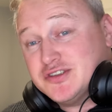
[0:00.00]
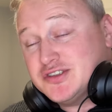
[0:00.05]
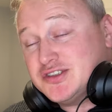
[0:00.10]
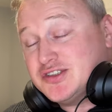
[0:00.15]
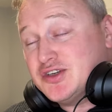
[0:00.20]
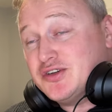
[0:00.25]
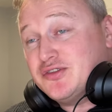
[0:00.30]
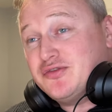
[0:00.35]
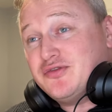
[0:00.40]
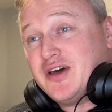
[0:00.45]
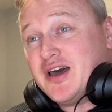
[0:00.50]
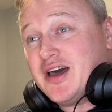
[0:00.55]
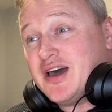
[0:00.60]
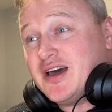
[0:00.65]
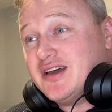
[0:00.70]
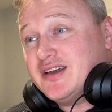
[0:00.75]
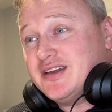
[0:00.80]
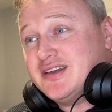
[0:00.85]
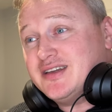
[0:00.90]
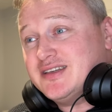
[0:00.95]
so
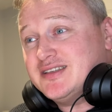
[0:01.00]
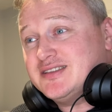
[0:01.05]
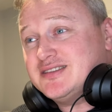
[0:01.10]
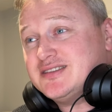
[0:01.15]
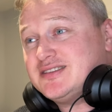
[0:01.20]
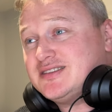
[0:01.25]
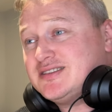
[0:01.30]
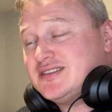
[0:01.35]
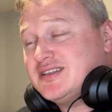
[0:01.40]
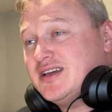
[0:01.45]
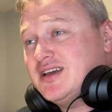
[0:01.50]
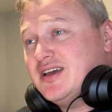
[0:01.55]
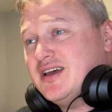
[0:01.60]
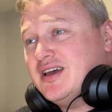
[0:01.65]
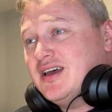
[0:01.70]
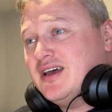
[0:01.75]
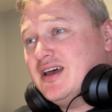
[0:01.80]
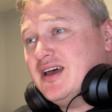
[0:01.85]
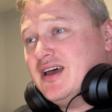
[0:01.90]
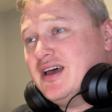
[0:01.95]
far.
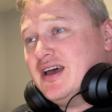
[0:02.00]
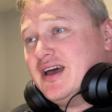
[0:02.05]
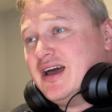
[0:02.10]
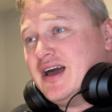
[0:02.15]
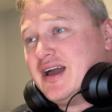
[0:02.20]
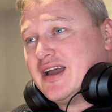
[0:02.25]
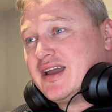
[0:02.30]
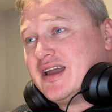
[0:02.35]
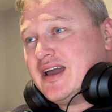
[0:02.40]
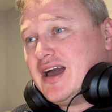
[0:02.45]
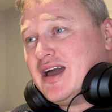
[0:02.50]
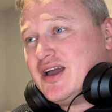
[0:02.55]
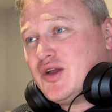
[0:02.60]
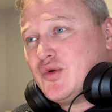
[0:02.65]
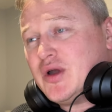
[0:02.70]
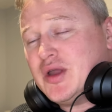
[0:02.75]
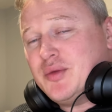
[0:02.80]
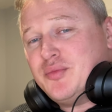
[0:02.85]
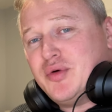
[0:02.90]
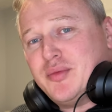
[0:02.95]
I can't
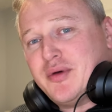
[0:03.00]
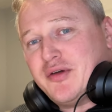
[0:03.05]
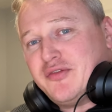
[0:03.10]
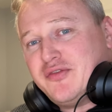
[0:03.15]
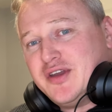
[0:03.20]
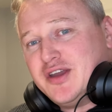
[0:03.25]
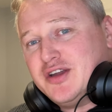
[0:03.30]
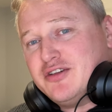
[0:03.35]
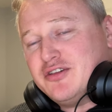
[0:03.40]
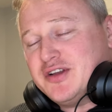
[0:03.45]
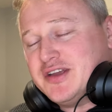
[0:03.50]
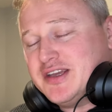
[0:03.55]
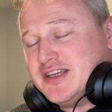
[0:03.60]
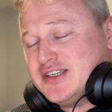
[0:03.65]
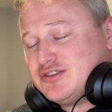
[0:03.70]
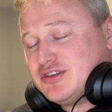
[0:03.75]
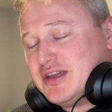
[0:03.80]
quite put my finger on it.